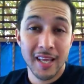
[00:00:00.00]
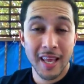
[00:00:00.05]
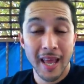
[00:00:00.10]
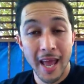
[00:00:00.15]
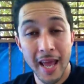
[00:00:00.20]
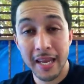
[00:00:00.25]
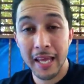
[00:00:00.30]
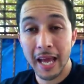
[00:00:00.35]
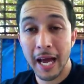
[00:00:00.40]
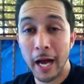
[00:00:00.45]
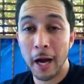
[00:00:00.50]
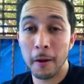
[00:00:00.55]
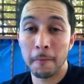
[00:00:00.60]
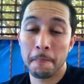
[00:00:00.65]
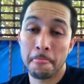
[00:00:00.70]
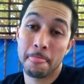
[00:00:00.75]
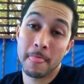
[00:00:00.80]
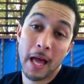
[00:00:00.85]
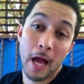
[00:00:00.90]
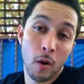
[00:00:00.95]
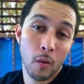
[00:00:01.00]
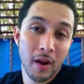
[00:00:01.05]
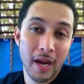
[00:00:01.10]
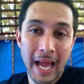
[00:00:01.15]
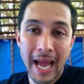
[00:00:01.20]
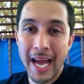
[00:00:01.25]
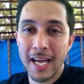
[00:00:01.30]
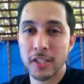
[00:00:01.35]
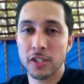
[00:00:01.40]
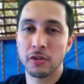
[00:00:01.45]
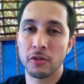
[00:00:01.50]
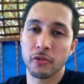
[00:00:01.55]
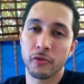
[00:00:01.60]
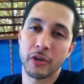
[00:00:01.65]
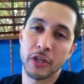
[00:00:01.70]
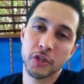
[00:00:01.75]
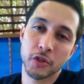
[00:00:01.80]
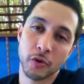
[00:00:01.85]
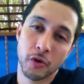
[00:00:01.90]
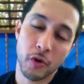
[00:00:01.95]
Anyhow, I want to ask you
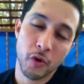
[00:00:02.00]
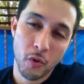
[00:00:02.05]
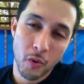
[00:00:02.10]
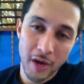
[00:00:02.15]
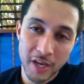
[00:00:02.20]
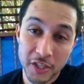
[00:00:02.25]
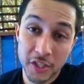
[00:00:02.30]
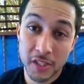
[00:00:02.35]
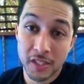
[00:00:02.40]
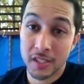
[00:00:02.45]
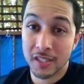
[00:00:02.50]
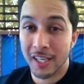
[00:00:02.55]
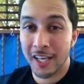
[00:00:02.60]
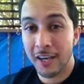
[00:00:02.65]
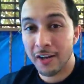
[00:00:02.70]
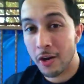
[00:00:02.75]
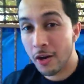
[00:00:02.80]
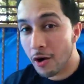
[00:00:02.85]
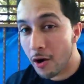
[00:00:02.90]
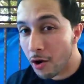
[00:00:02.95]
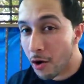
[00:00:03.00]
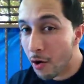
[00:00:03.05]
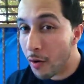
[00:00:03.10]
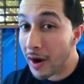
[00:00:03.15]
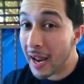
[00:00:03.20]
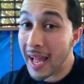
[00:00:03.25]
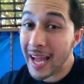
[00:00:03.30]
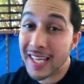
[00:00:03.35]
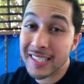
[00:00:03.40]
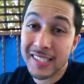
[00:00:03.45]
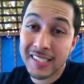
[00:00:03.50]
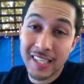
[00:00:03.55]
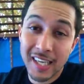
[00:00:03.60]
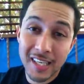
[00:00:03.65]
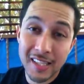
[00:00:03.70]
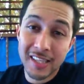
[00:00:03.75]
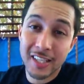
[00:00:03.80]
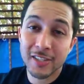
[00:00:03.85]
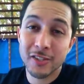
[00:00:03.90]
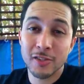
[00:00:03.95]
3 short questions, and no, it has
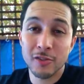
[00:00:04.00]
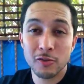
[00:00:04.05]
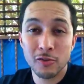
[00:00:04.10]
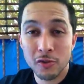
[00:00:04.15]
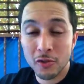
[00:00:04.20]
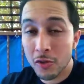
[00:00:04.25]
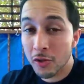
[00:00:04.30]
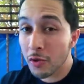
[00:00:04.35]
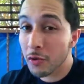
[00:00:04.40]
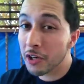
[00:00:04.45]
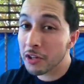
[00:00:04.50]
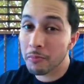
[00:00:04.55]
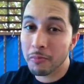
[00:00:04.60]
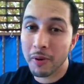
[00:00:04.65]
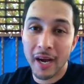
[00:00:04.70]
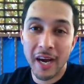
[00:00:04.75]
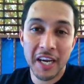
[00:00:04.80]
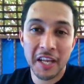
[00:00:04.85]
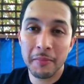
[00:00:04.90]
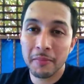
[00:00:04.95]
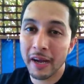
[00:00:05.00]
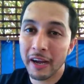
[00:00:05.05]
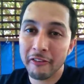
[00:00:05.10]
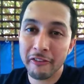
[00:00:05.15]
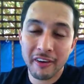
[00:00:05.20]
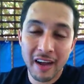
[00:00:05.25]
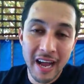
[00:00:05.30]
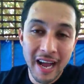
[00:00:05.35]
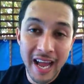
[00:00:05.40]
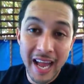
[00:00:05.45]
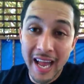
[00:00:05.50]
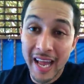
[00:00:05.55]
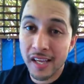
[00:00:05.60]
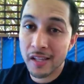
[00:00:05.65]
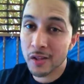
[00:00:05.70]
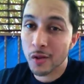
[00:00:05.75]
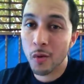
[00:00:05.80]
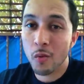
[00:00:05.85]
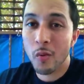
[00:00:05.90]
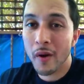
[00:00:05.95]
nothing to do with body by vi
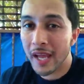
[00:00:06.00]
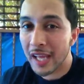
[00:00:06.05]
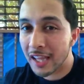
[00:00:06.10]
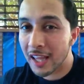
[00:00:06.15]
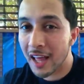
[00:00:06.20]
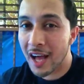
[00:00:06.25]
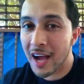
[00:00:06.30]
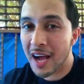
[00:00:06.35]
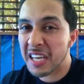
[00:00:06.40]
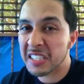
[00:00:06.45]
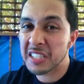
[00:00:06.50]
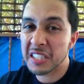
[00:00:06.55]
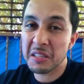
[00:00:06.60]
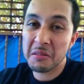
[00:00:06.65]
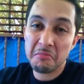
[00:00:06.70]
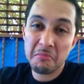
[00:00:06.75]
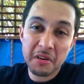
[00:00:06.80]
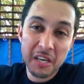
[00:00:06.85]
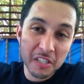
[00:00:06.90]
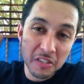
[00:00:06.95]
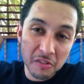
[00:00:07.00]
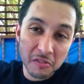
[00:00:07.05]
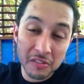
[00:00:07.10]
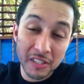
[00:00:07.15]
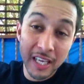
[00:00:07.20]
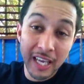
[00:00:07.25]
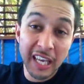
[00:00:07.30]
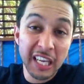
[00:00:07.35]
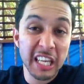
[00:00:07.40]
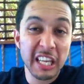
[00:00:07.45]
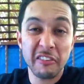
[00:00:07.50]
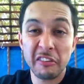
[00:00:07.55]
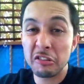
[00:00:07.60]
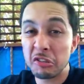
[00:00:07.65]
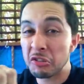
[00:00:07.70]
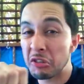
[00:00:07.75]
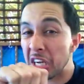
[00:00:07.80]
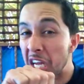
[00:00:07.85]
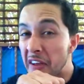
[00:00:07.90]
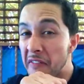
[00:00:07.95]
and the weight loss and the muscle gain and even
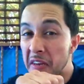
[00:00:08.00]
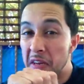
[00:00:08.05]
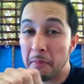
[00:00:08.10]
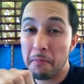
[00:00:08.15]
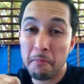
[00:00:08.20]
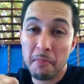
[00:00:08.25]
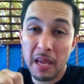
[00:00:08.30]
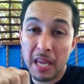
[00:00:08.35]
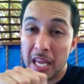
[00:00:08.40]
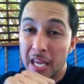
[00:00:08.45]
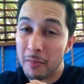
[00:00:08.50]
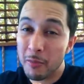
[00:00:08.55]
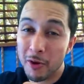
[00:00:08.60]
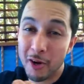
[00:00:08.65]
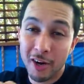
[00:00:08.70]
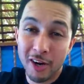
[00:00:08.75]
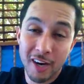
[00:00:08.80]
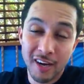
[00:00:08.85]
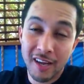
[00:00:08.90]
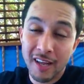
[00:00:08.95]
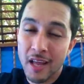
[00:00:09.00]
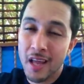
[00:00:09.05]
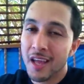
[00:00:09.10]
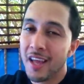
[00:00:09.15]
driving the Beamer.